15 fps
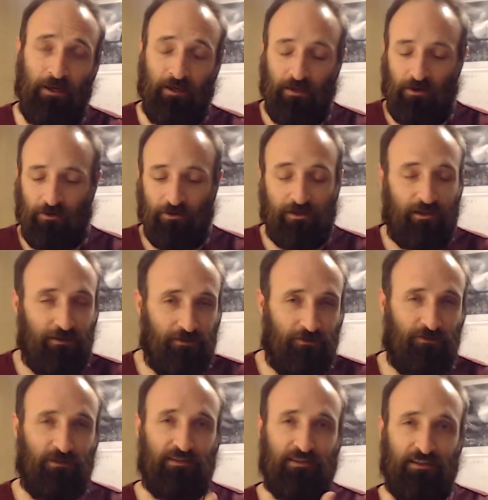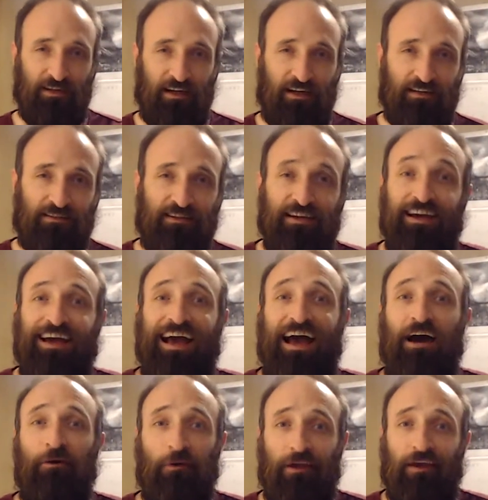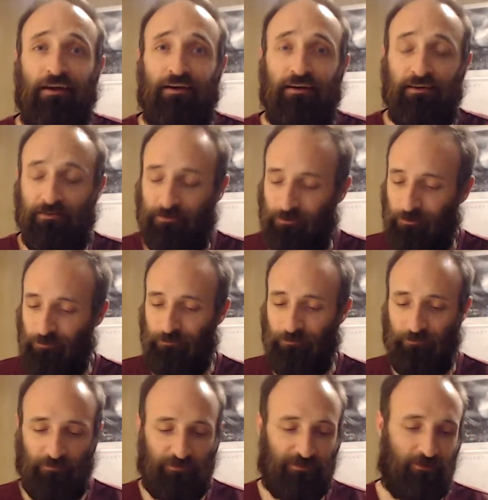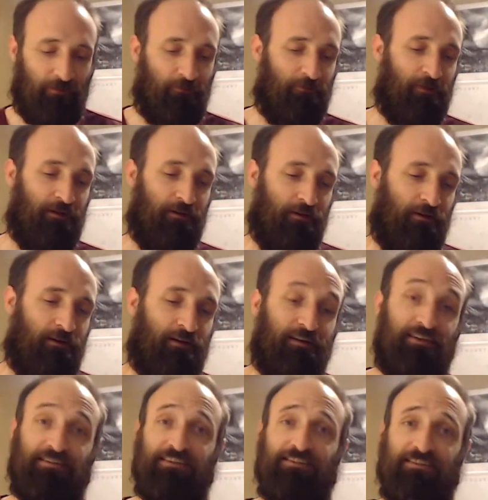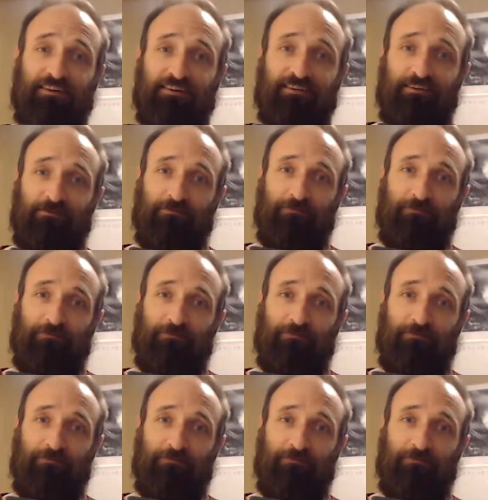All you got to do is ask, how can I? Cool? So let's get started.